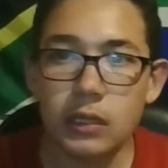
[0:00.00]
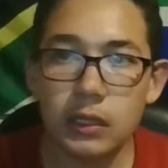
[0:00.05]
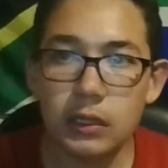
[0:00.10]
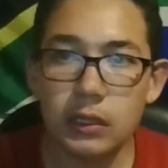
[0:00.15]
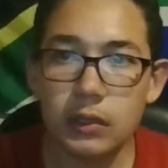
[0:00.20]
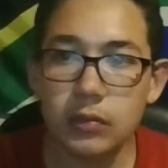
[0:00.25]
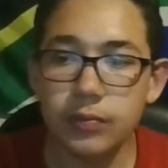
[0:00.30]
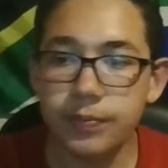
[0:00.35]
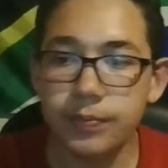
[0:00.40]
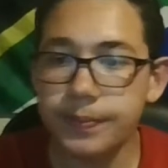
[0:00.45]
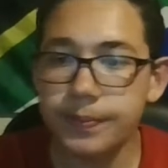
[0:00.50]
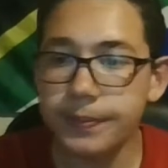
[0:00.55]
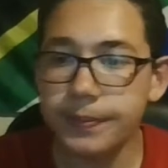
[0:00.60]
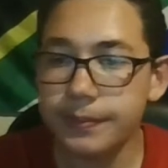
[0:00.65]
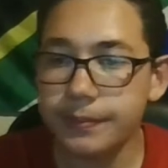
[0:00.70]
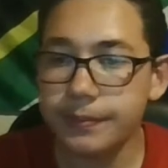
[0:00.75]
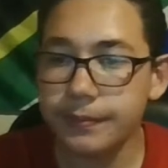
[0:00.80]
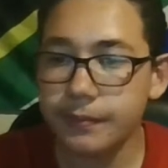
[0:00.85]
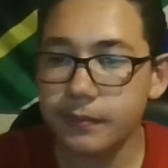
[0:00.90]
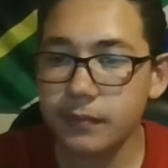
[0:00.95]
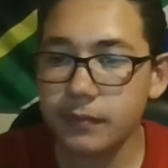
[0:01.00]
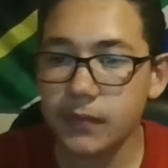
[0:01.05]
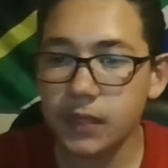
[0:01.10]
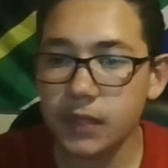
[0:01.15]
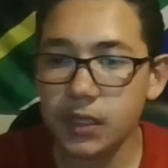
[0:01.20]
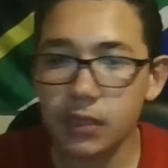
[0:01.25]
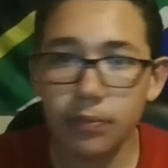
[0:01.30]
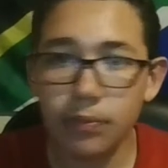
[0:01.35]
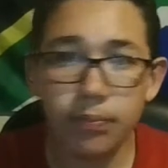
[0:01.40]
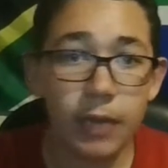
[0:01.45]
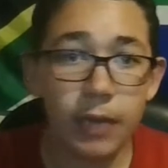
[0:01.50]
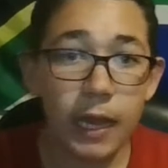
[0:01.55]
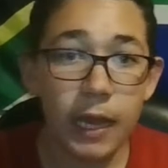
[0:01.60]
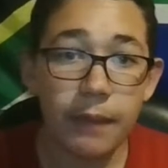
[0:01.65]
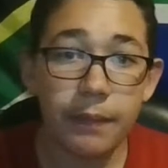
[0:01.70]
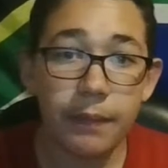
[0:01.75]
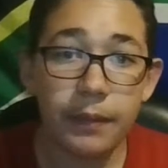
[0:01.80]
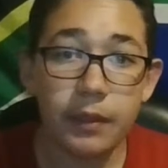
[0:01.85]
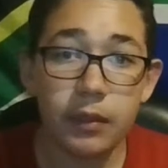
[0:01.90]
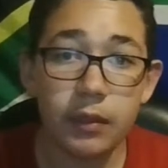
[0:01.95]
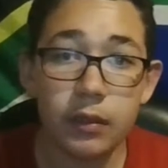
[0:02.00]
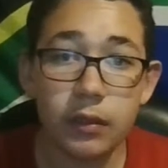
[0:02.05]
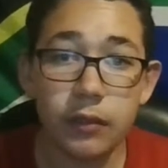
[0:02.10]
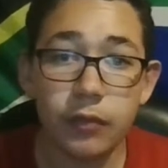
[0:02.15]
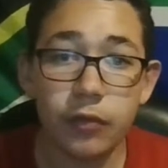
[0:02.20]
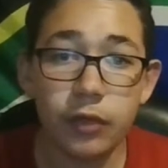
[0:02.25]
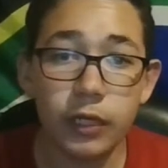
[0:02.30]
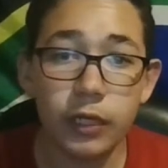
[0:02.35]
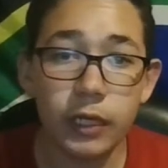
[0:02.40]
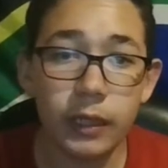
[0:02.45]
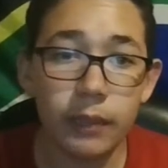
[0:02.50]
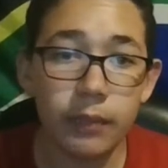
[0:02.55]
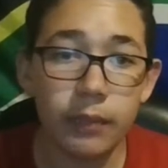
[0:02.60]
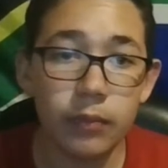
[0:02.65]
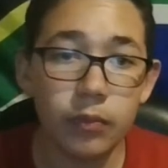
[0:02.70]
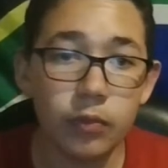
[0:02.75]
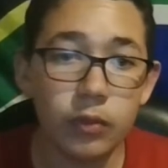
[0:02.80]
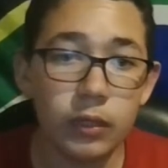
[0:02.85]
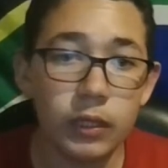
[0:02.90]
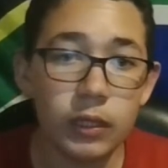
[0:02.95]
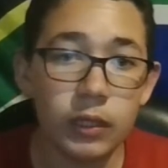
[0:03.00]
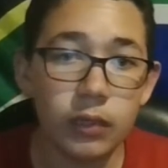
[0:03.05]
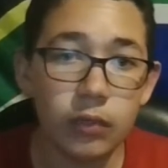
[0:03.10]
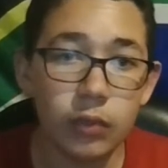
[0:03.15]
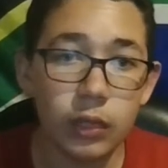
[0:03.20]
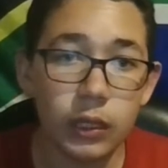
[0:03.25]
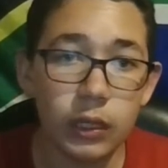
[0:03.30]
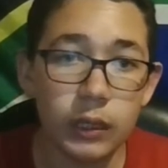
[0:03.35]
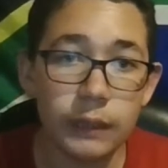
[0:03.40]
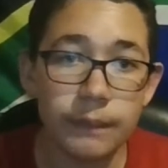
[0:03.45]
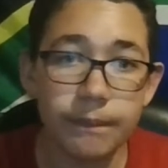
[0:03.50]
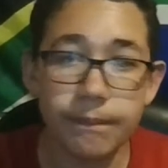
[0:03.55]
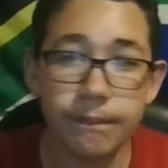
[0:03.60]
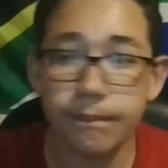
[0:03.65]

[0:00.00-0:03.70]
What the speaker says: Home, Blackburn on a 3-game winning run.